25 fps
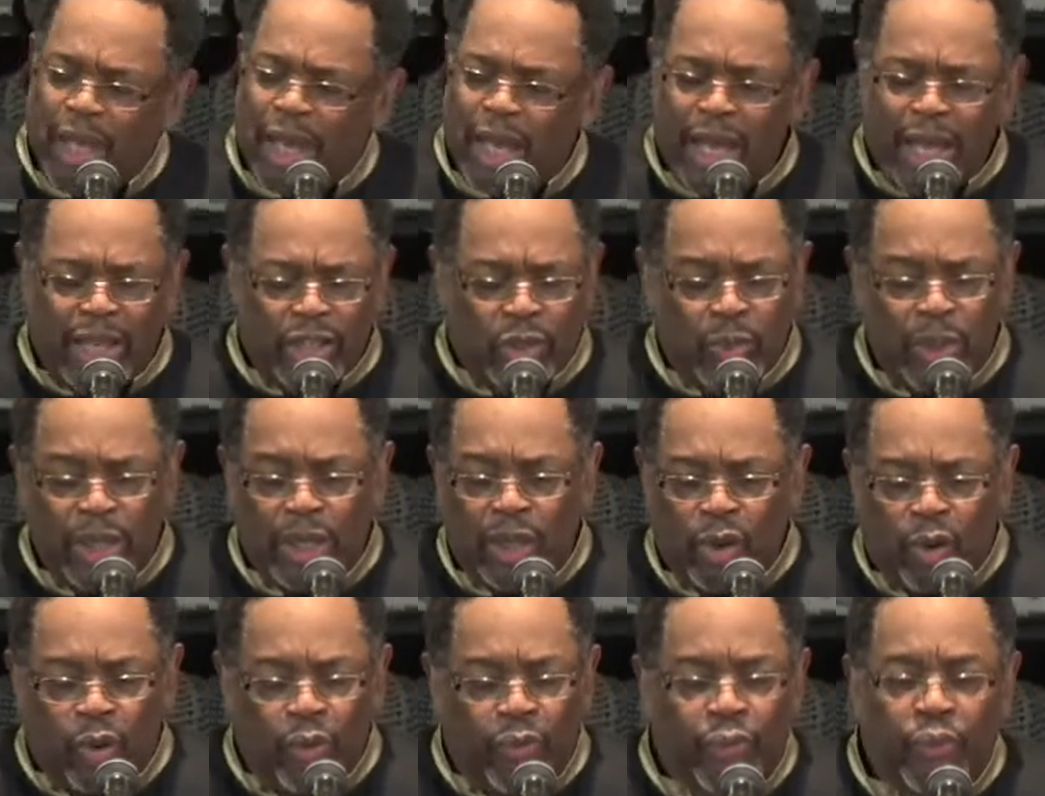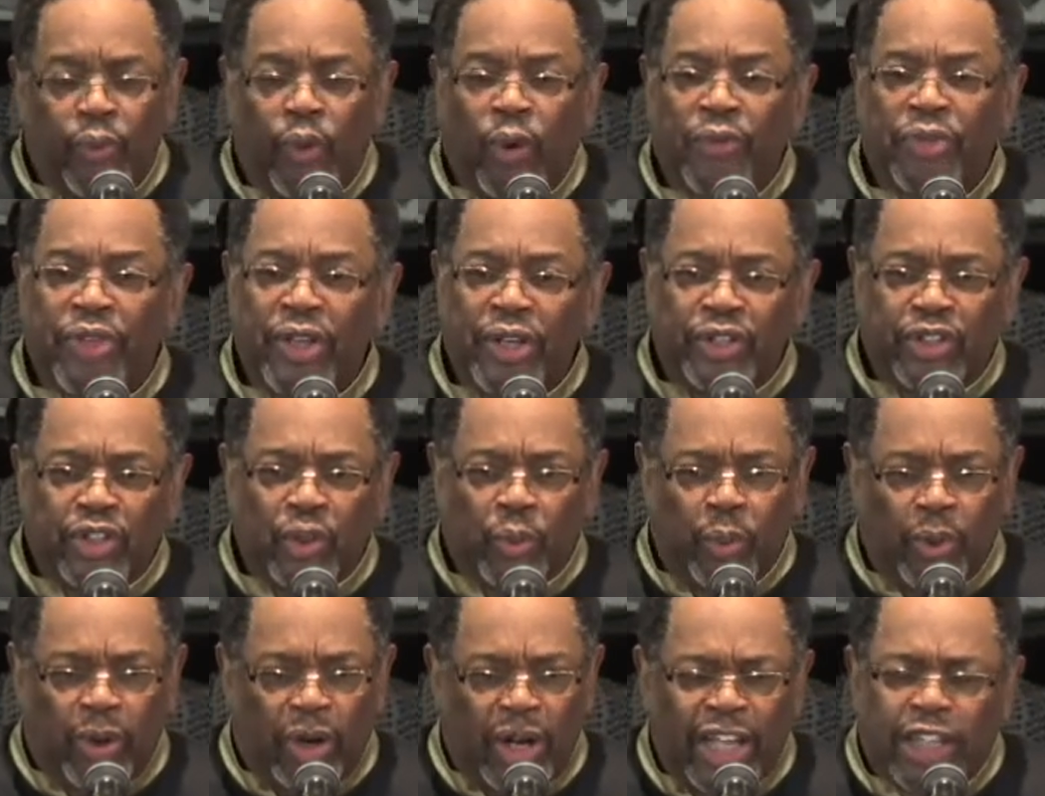as we go forth
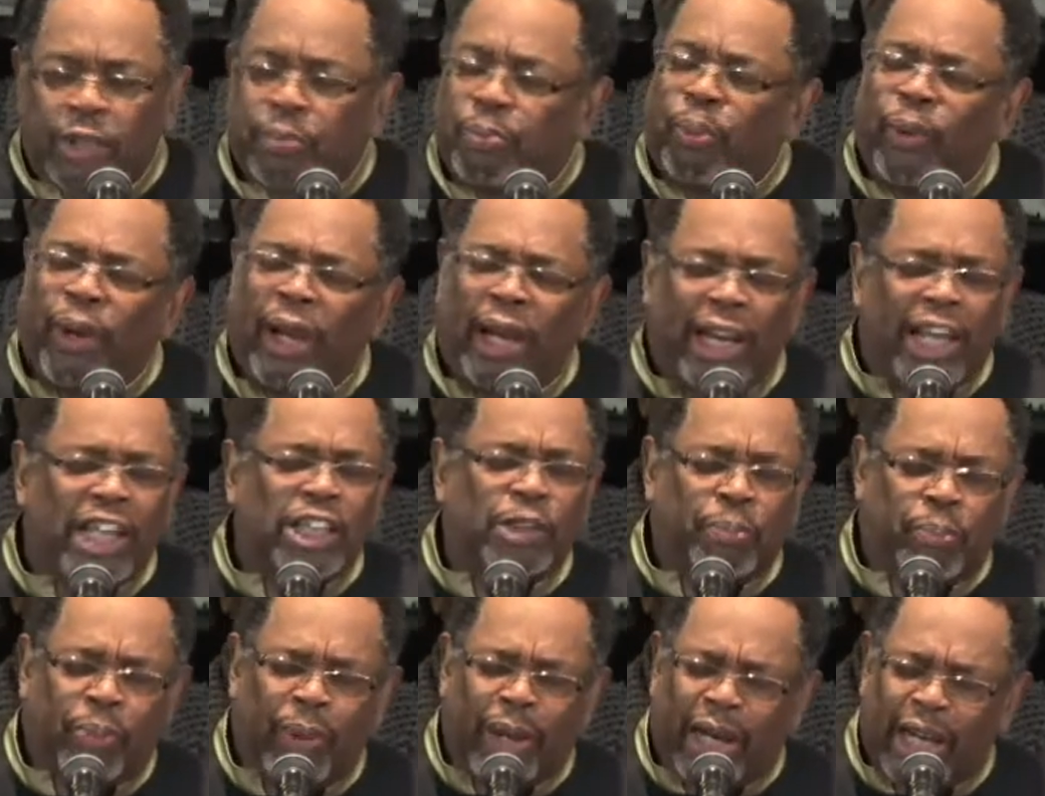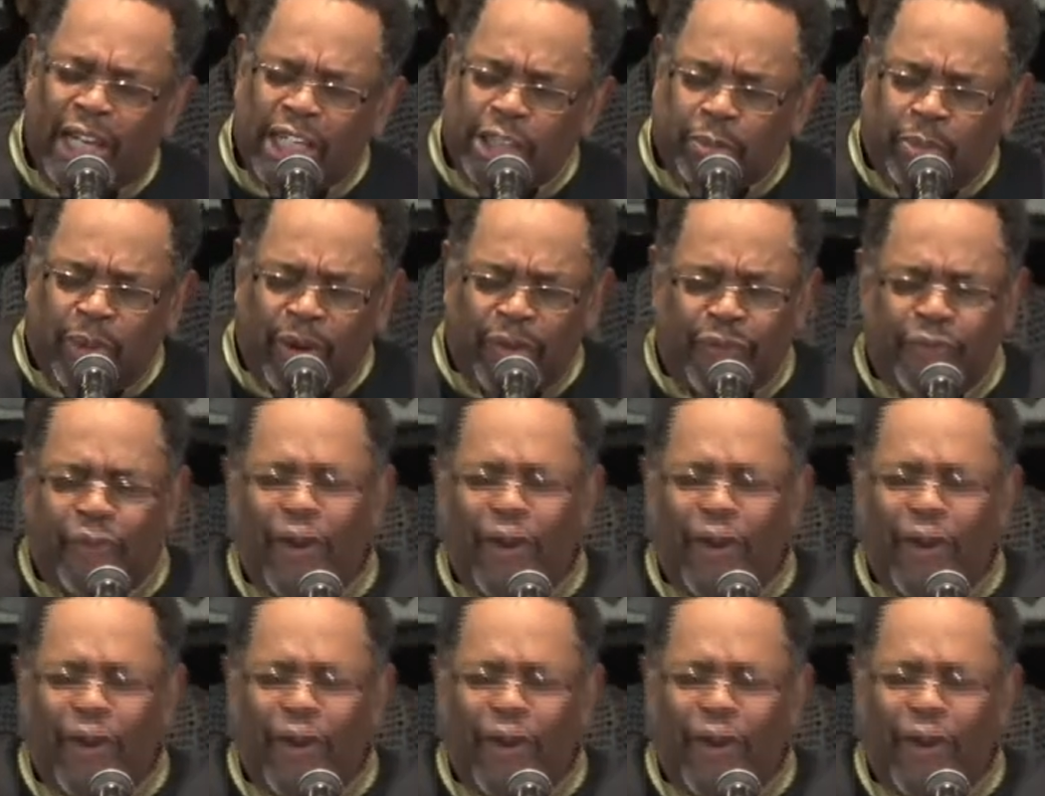into the word. Let's pray, let's pray, let's pray.